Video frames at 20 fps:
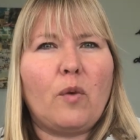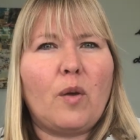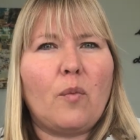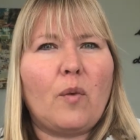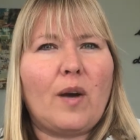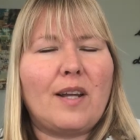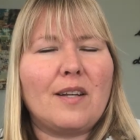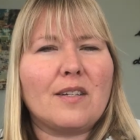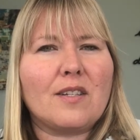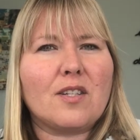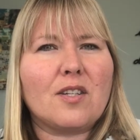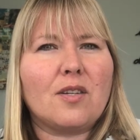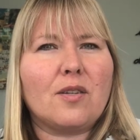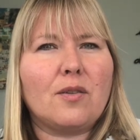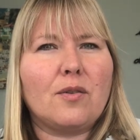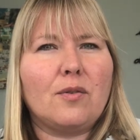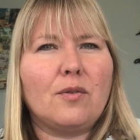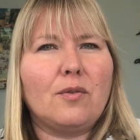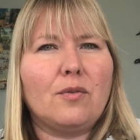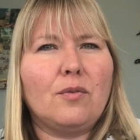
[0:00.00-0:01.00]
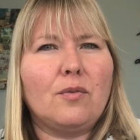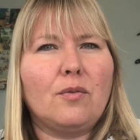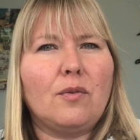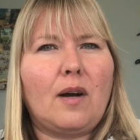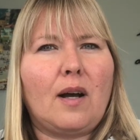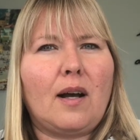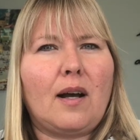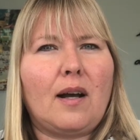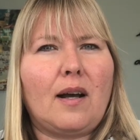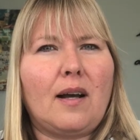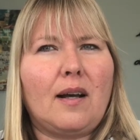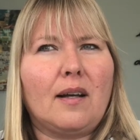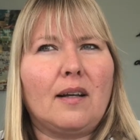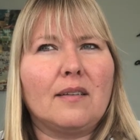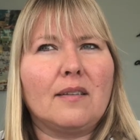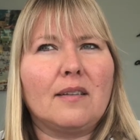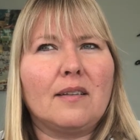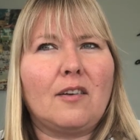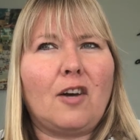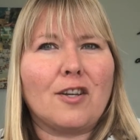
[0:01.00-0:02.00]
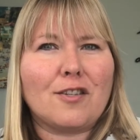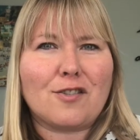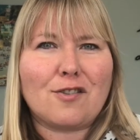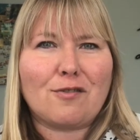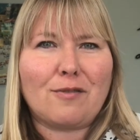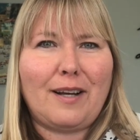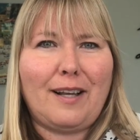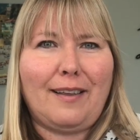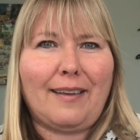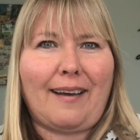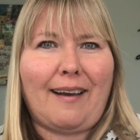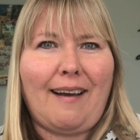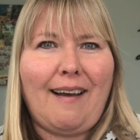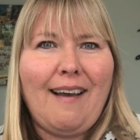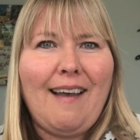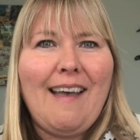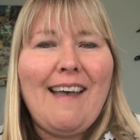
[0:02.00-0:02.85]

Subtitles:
we went to Australia,